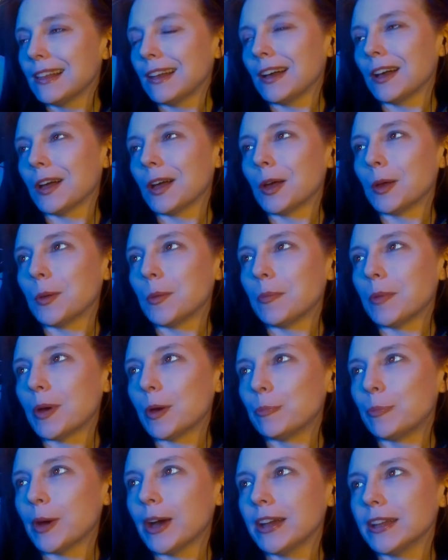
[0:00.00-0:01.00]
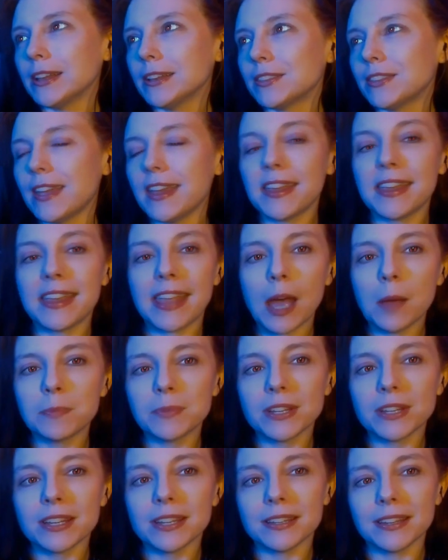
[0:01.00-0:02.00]
But they kept
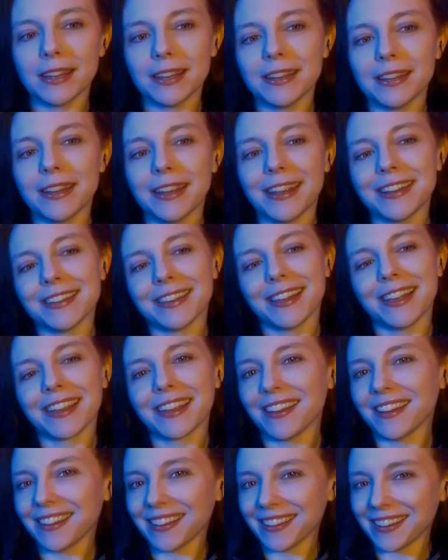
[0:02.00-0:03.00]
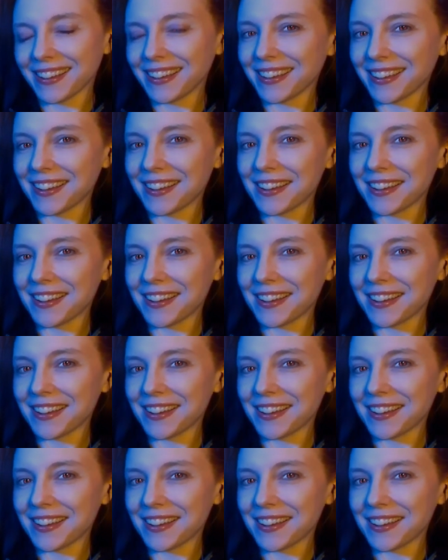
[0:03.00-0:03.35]
it in like a